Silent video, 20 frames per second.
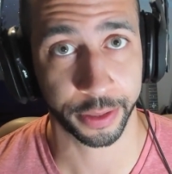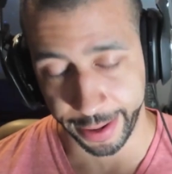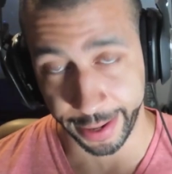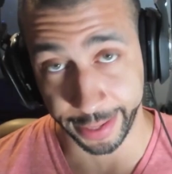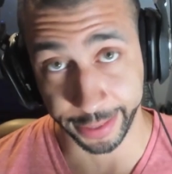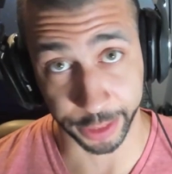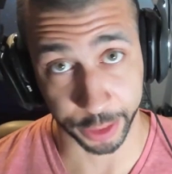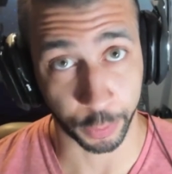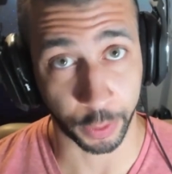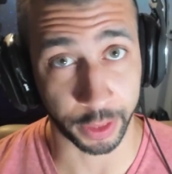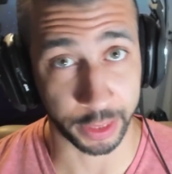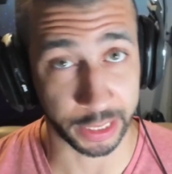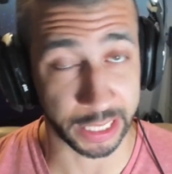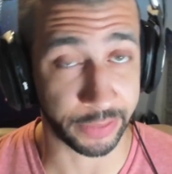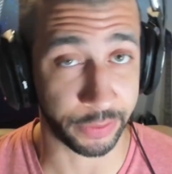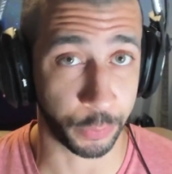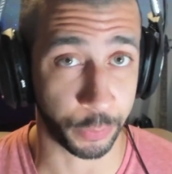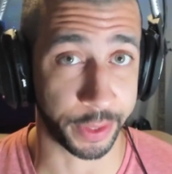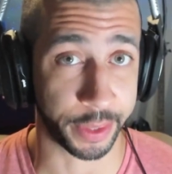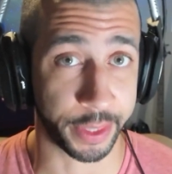And so I'll
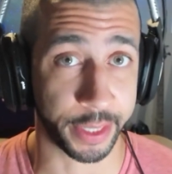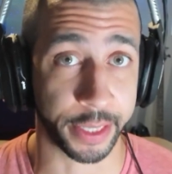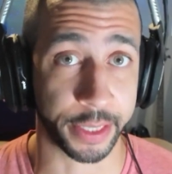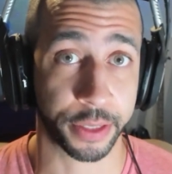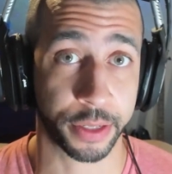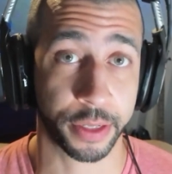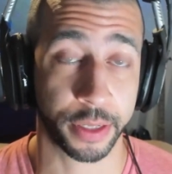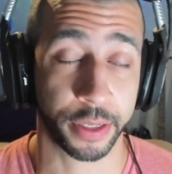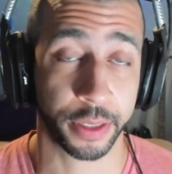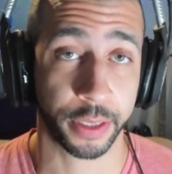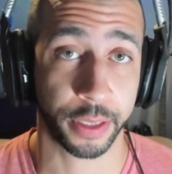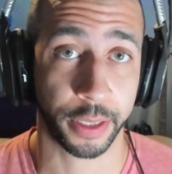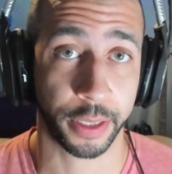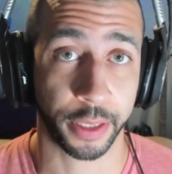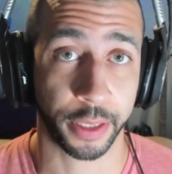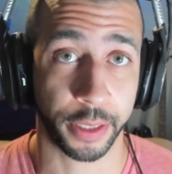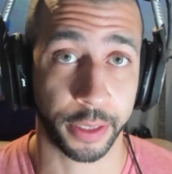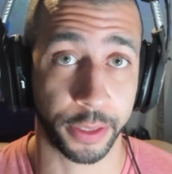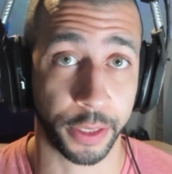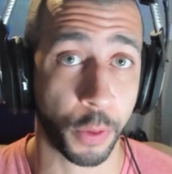leave you with this
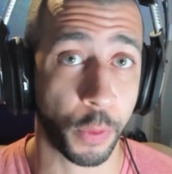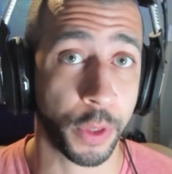no